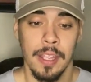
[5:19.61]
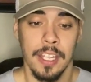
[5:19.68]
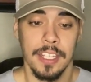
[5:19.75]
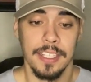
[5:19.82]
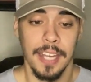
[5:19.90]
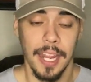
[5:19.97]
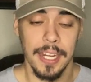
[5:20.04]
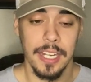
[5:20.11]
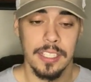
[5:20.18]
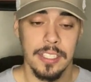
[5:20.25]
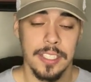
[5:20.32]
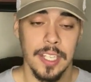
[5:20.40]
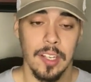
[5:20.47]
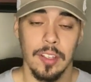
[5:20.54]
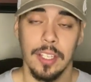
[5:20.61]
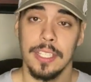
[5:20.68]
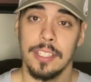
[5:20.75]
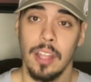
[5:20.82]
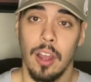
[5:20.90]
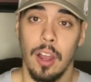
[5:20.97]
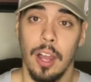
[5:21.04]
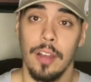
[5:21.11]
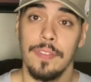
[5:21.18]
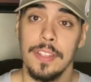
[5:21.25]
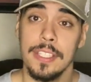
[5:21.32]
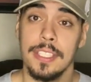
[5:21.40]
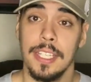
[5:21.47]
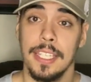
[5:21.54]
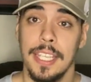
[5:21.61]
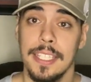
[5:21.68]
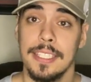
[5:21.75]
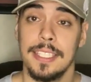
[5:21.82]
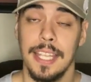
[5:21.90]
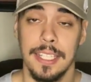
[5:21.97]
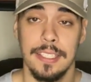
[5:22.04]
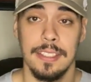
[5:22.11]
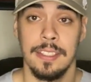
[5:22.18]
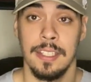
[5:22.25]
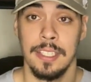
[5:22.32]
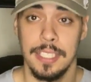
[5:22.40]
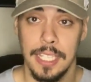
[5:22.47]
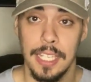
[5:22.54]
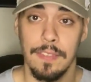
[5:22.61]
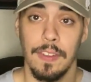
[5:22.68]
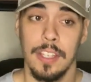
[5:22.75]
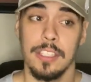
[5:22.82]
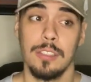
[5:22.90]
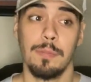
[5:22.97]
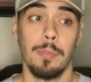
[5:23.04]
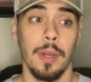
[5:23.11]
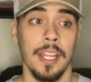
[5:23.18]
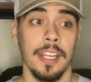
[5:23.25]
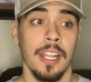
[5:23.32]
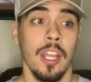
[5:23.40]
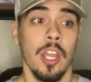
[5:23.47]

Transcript: not necessarily the offense against Texas's defense, but